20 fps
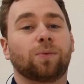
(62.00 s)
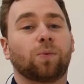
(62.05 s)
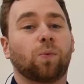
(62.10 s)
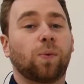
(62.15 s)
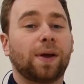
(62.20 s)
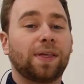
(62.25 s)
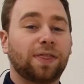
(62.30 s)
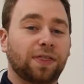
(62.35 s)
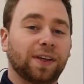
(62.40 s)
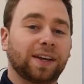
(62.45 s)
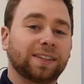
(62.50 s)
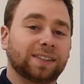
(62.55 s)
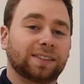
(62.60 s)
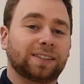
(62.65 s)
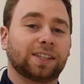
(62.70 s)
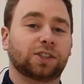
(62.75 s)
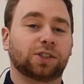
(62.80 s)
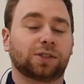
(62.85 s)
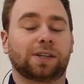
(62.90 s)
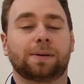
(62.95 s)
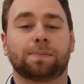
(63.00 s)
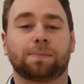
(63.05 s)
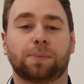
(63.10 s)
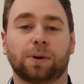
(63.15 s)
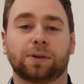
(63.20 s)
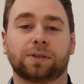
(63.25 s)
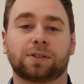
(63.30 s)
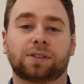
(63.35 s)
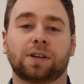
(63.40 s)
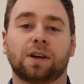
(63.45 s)
with these additional
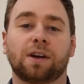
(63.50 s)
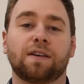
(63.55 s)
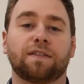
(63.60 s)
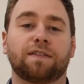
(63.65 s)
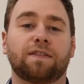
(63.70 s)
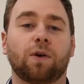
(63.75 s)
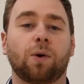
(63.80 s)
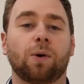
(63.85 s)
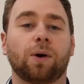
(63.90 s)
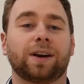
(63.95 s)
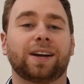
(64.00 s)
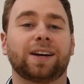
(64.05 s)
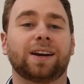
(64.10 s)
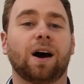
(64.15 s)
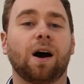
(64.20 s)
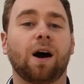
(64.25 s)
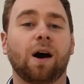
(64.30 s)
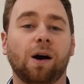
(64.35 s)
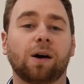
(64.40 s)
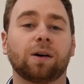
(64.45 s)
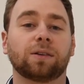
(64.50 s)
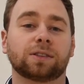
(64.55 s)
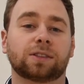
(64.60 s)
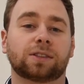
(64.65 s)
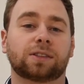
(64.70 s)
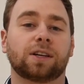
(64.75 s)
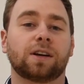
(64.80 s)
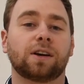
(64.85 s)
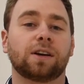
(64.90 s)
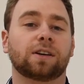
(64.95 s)
inputs for an
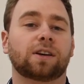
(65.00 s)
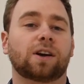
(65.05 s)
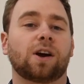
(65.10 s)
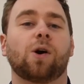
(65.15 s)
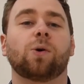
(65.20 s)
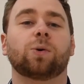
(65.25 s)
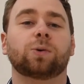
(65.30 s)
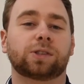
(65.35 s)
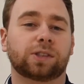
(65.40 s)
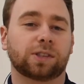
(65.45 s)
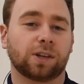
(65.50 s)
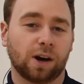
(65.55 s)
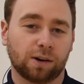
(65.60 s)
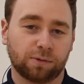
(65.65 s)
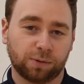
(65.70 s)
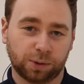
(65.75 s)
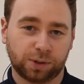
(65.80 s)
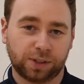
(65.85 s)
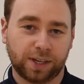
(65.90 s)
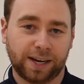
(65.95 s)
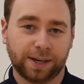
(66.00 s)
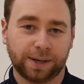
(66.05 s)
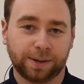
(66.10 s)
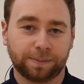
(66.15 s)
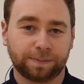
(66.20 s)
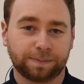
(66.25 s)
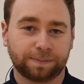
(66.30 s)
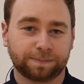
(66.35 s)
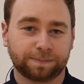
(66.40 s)
enhanced cold start routine.